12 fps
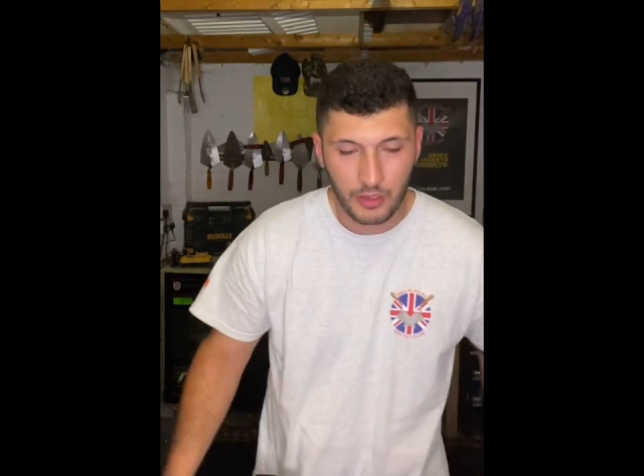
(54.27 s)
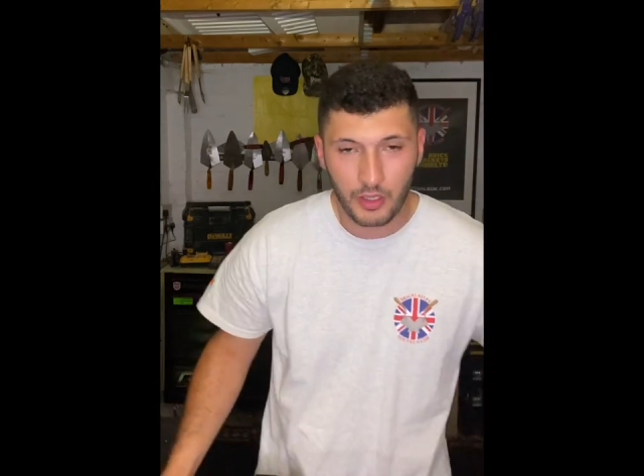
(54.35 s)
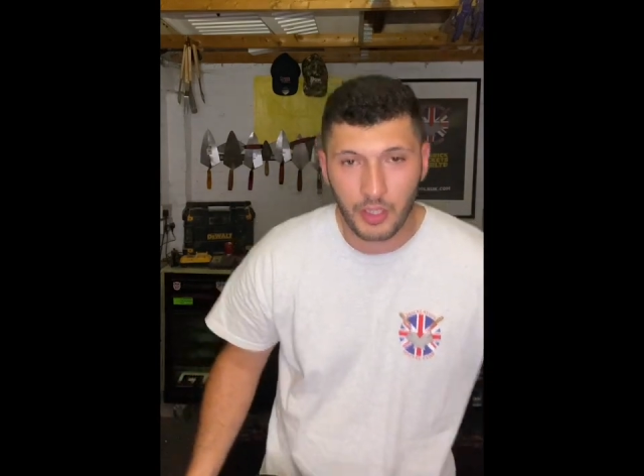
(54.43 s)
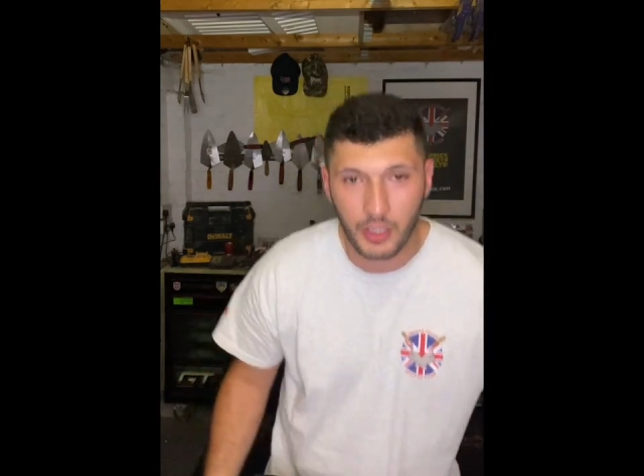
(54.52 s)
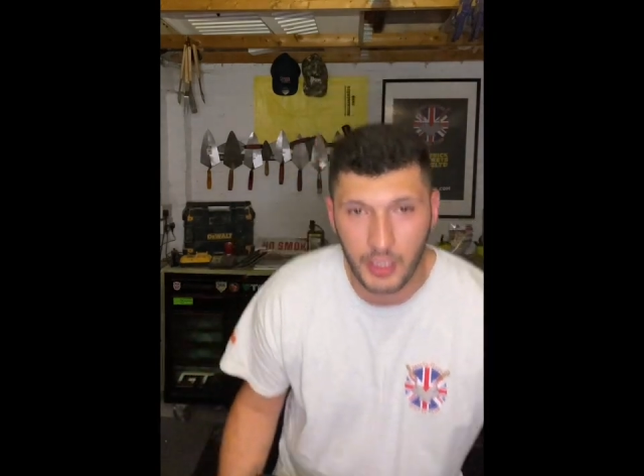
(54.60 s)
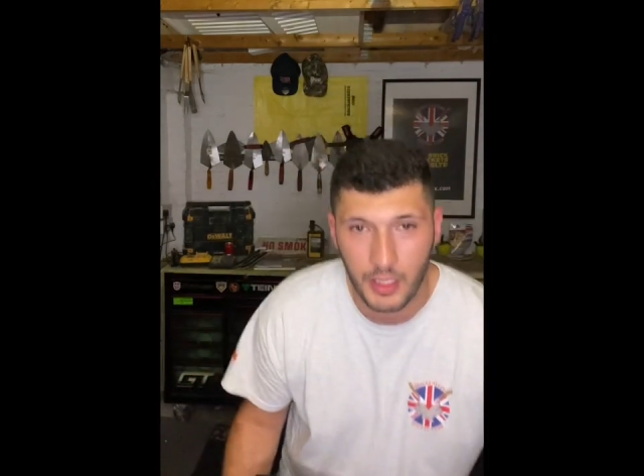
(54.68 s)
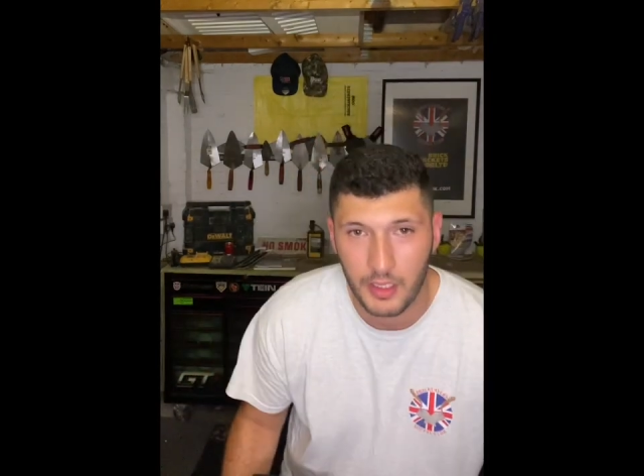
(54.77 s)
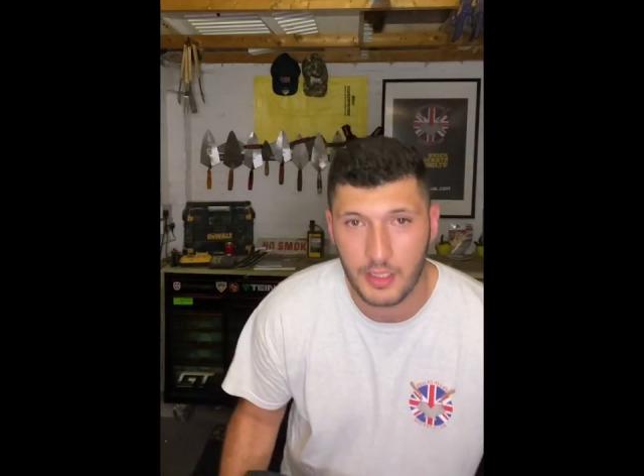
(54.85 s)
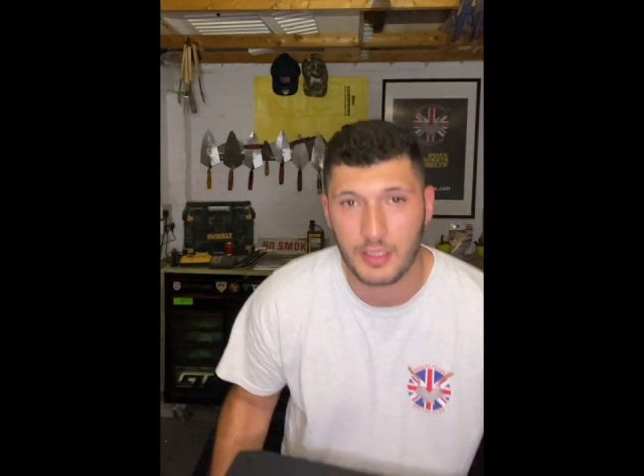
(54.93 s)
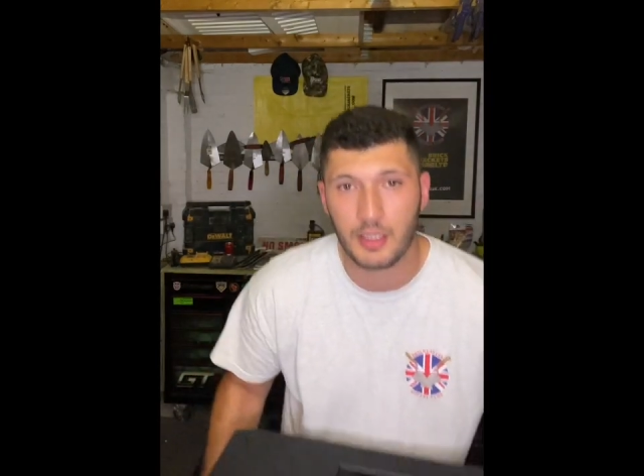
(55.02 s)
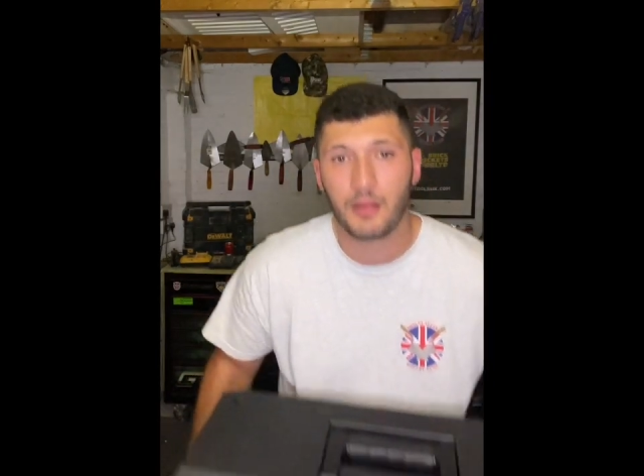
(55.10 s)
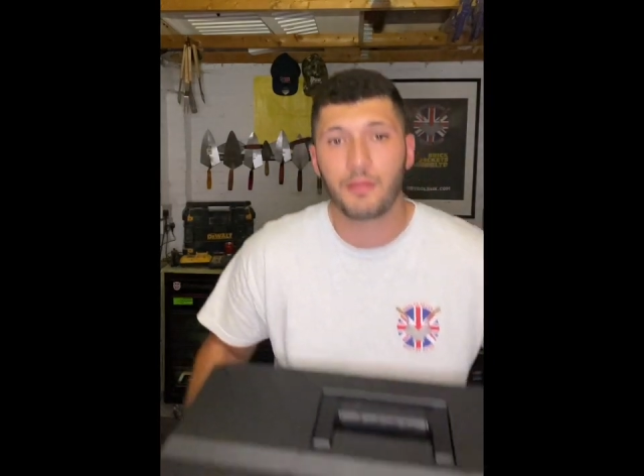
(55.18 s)
going to get
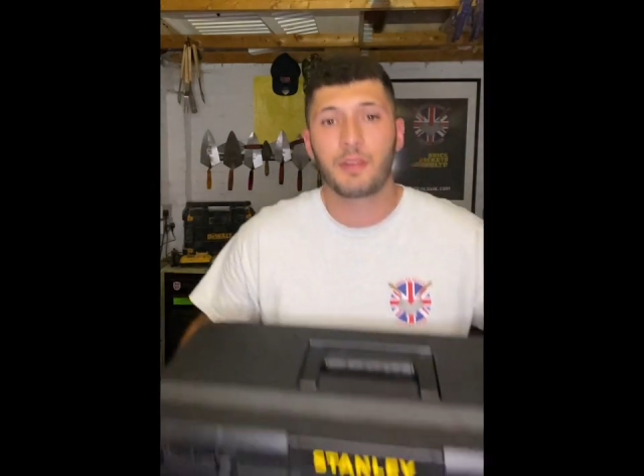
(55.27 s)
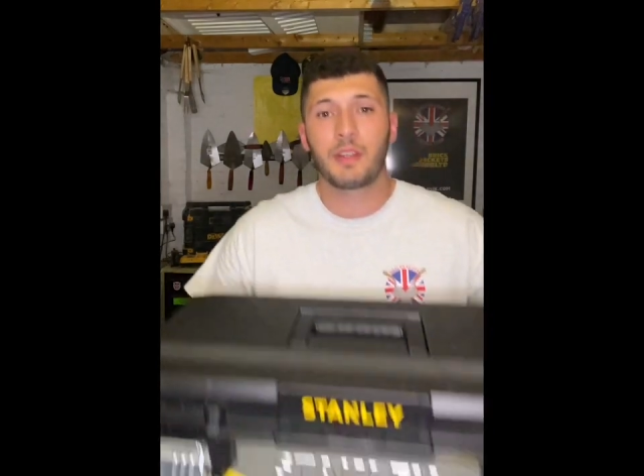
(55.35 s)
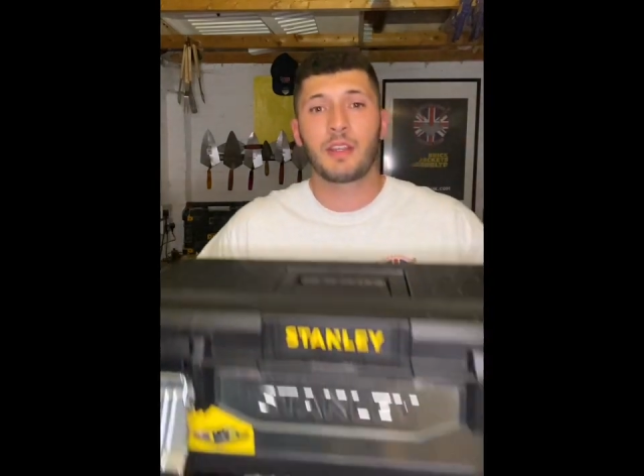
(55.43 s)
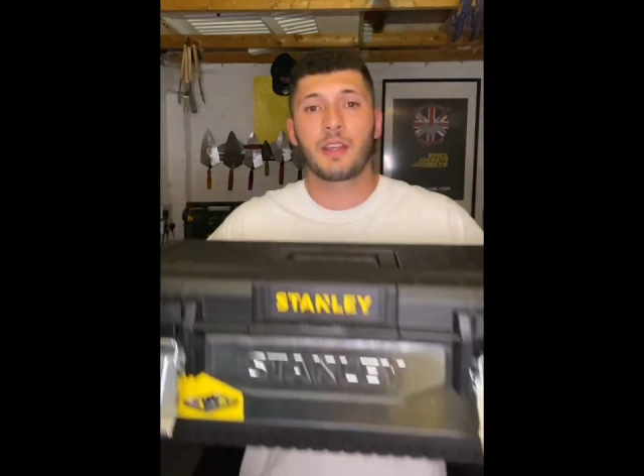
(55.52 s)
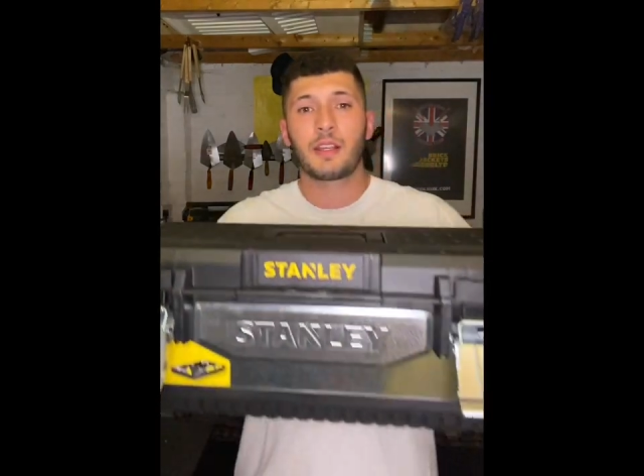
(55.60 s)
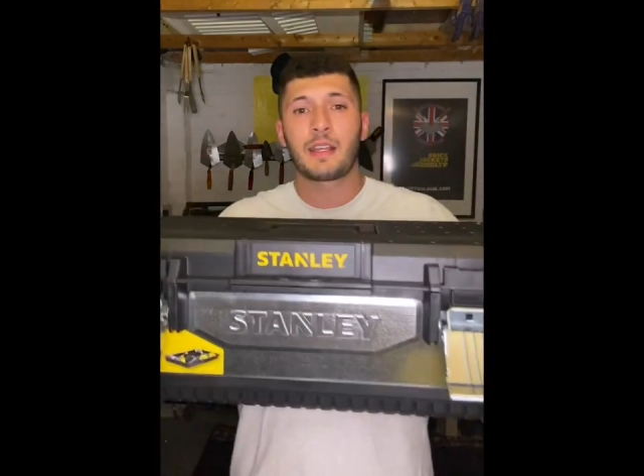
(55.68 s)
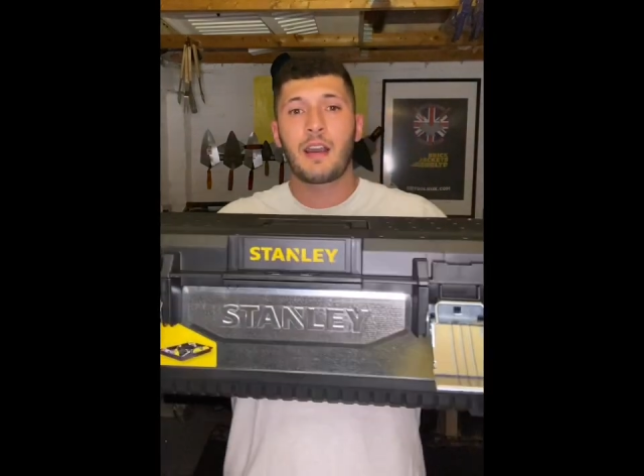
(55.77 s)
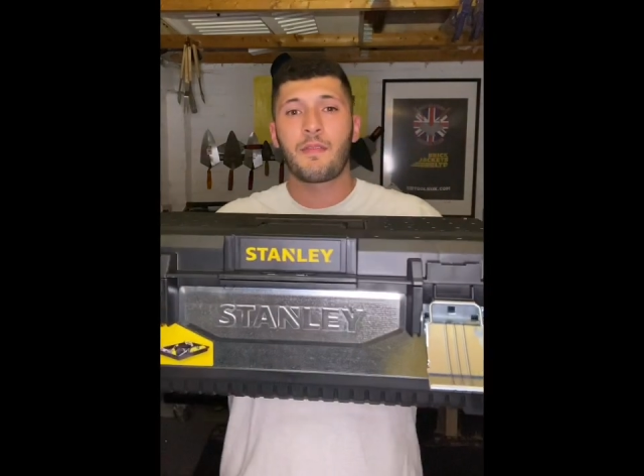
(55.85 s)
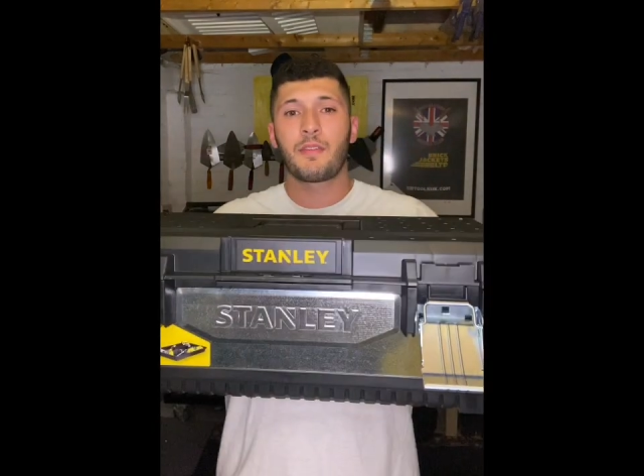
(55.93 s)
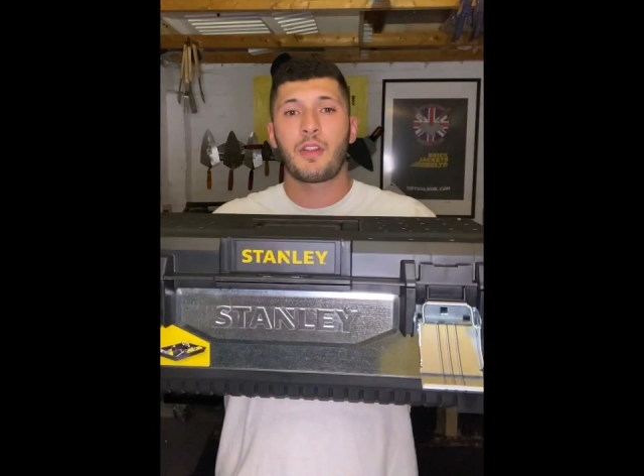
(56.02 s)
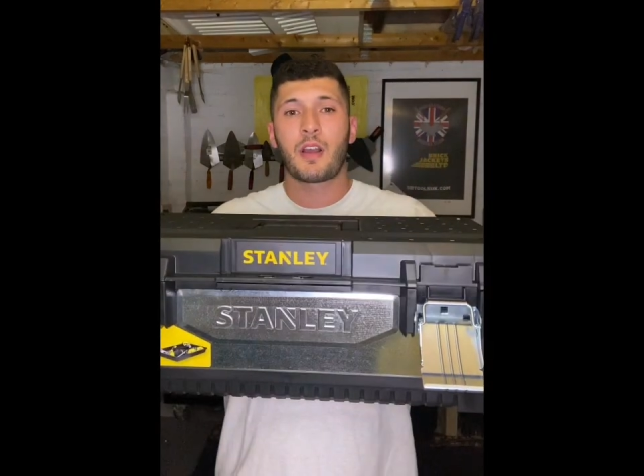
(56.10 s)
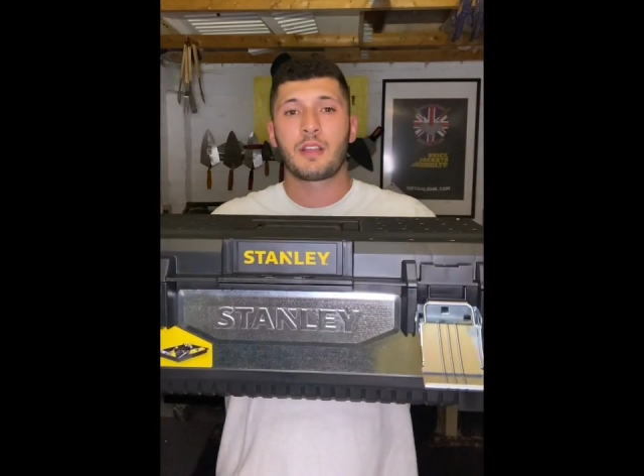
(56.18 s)
this lovely
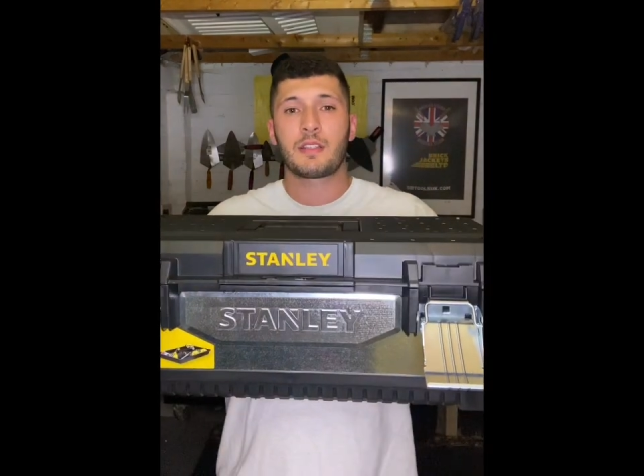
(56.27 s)
galvanized